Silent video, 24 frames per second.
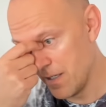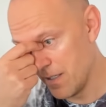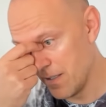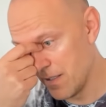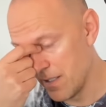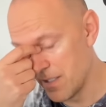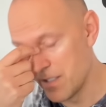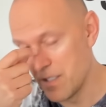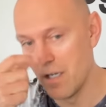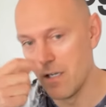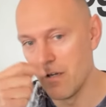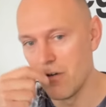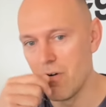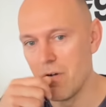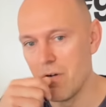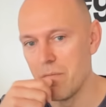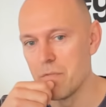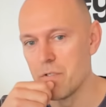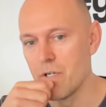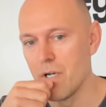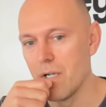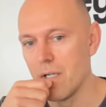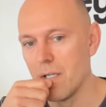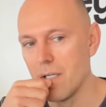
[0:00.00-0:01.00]
the Telegram
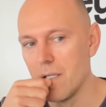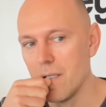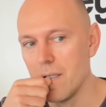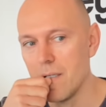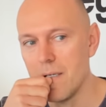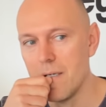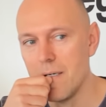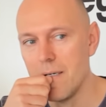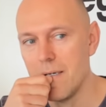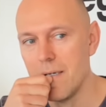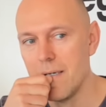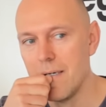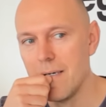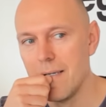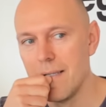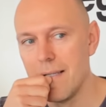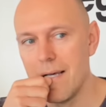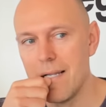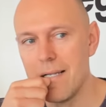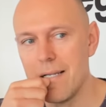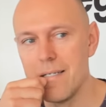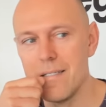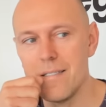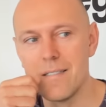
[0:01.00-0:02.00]
channel, and
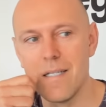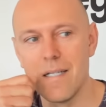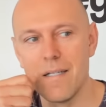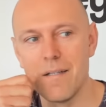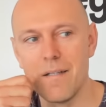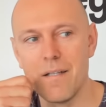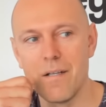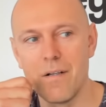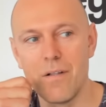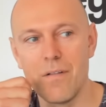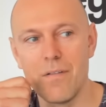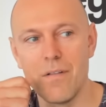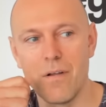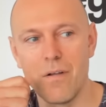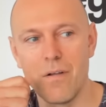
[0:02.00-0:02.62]
that is that the, the